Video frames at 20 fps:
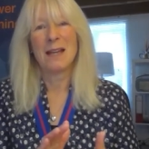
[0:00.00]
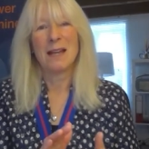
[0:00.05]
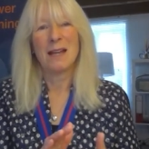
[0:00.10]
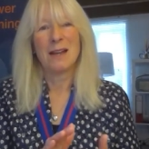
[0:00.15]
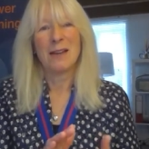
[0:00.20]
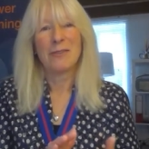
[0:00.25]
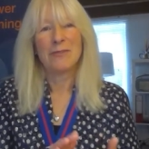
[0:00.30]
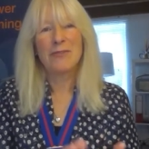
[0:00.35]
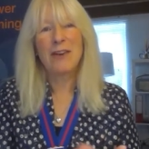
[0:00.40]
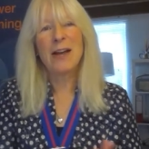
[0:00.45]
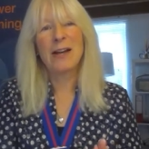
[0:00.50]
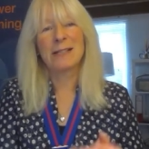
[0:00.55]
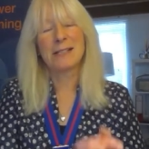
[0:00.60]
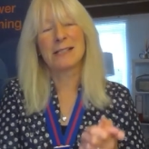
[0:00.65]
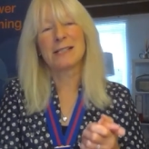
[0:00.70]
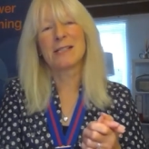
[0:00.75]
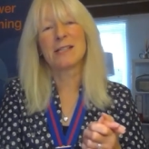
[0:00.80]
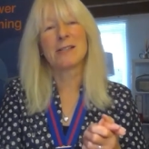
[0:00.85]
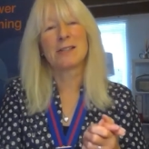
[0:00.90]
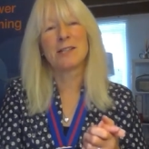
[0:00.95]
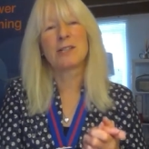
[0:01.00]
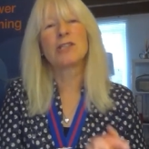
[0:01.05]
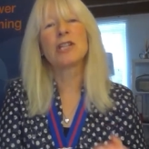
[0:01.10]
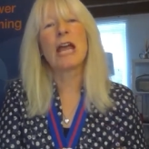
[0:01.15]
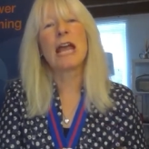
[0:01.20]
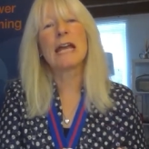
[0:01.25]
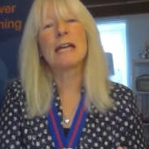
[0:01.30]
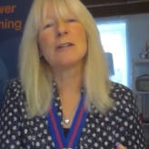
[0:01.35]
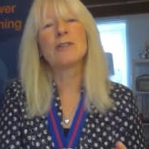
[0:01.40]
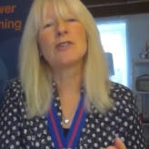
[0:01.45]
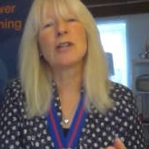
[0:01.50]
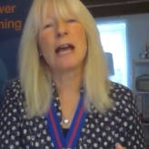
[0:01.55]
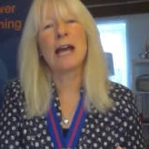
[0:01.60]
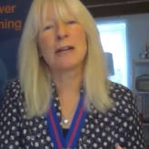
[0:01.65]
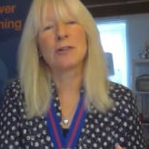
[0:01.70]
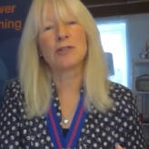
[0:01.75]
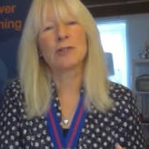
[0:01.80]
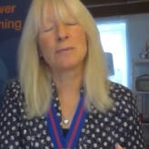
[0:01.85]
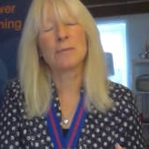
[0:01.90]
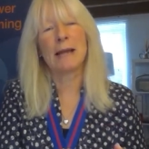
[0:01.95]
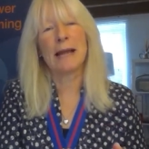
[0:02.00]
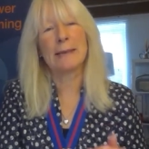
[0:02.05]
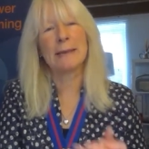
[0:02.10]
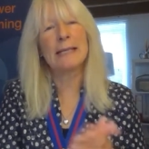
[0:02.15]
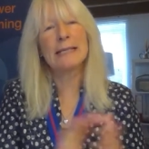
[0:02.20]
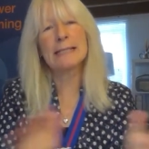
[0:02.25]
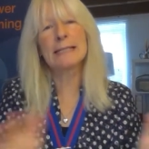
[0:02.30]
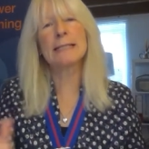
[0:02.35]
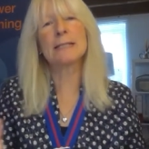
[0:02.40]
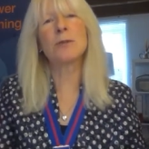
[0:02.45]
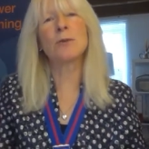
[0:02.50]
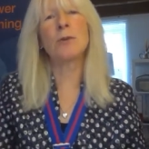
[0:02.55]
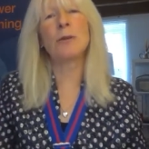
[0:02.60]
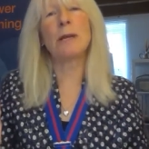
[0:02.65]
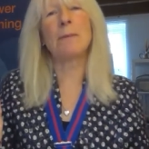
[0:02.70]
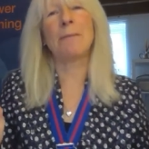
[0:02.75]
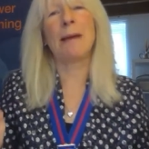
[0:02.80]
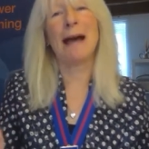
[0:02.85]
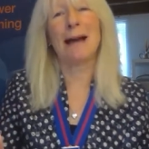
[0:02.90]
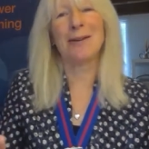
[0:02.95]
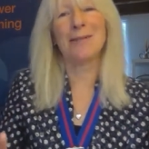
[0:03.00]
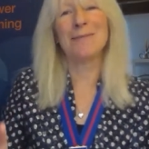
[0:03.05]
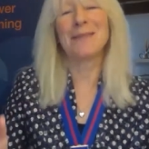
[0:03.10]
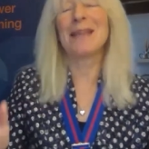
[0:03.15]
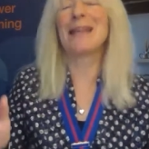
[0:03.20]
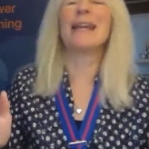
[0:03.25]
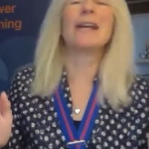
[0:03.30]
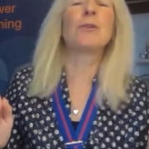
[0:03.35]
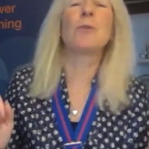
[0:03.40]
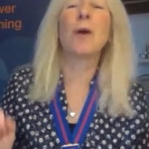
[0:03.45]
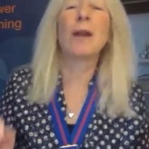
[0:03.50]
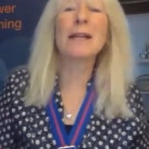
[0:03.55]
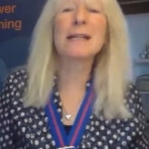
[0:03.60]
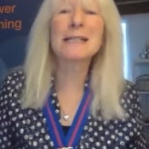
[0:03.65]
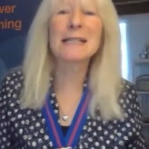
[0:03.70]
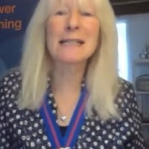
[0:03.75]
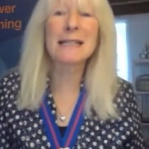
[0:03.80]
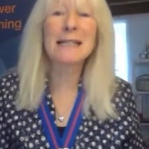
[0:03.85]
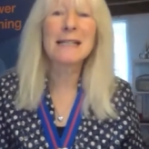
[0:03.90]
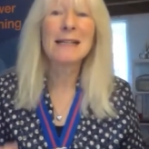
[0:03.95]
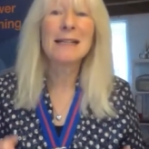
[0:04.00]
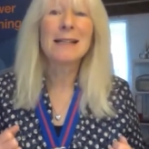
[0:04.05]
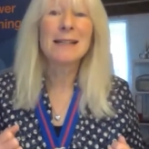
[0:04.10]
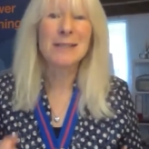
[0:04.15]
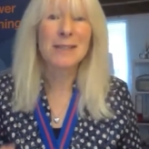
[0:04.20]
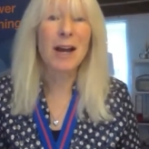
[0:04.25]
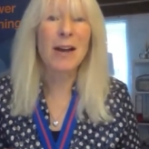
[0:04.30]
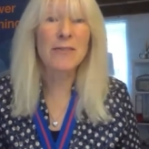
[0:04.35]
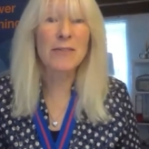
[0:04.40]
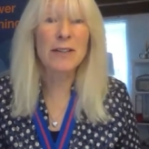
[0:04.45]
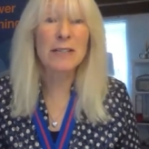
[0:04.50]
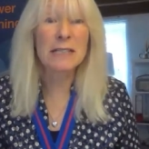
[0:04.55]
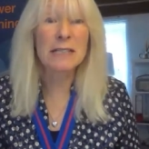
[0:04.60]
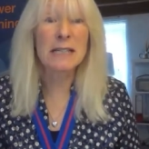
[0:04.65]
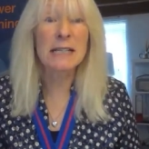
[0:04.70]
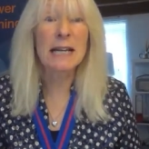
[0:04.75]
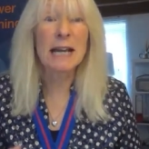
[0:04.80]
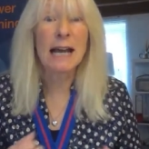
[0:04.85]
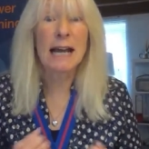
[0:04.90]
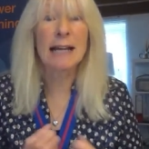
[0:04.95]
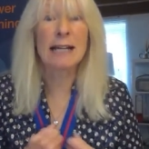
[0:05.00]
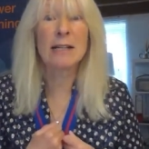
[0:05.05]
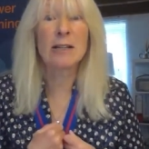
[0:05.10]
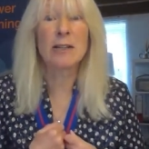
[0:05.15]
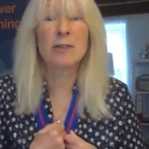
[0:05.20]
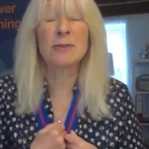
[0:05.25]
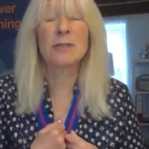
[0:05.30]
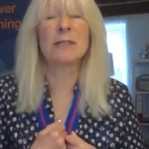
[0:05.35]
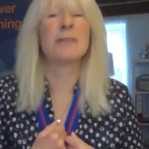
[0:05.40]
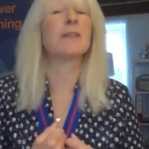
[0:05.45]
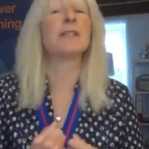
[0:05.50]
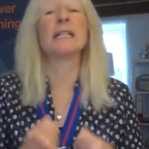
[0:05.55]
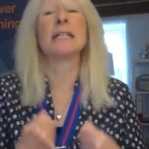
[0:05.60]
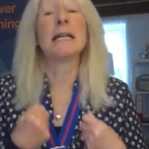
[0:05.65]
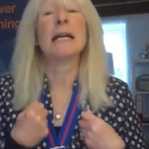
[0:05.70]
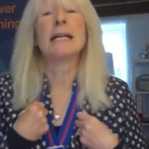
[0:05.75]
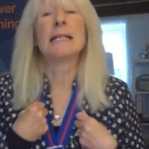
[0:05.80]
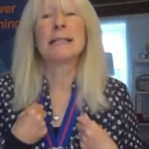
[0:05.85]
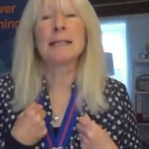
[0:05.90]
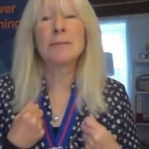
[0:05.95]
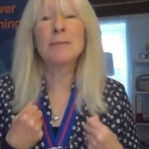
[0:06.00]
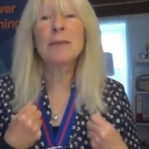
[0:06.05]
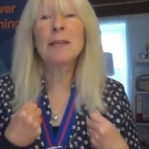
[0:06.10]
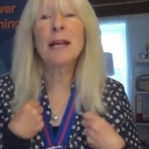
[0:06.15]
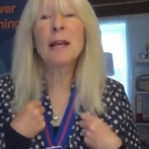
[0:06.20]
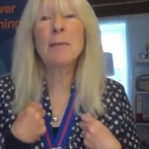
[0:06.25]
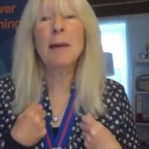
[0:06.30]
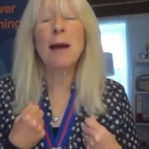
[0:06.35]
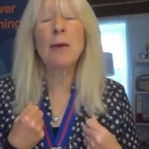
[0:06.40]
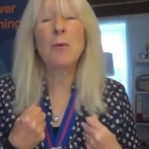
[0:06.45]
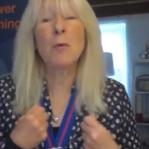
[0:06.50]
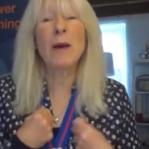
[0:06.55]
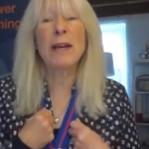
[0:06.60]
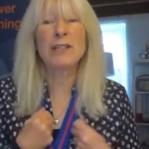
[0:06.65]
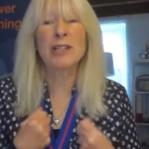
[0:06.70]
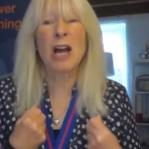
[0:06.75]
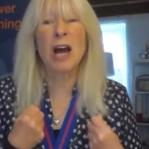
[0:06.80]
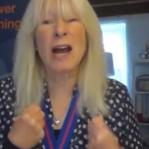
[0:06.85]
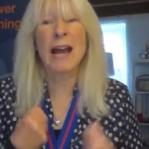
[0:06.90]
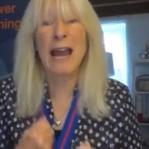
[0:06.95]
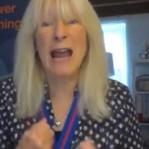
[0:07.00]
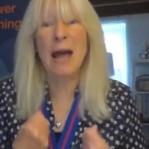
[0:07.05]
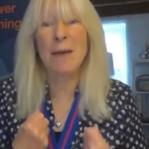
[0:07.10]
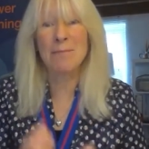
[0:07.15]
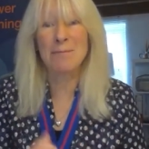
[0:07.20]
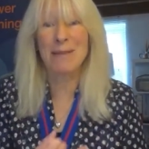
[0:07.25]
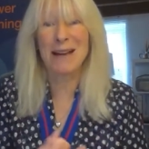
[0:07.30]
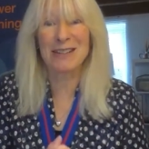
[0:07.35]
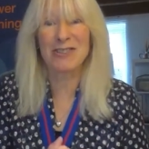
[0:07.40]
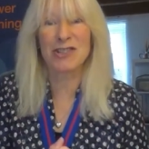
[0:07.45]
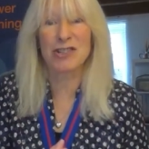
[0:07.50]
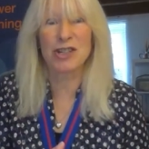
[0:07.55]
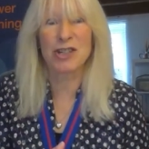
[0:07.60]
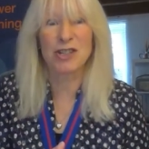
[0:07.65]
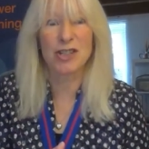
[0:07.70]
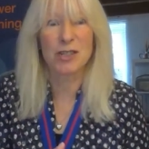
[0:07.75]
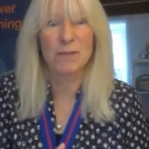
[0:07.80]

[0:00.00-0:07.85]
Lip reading: First, the Change Action Plan. This is all about equality, diversity and inclusivity, something about which I am passionate.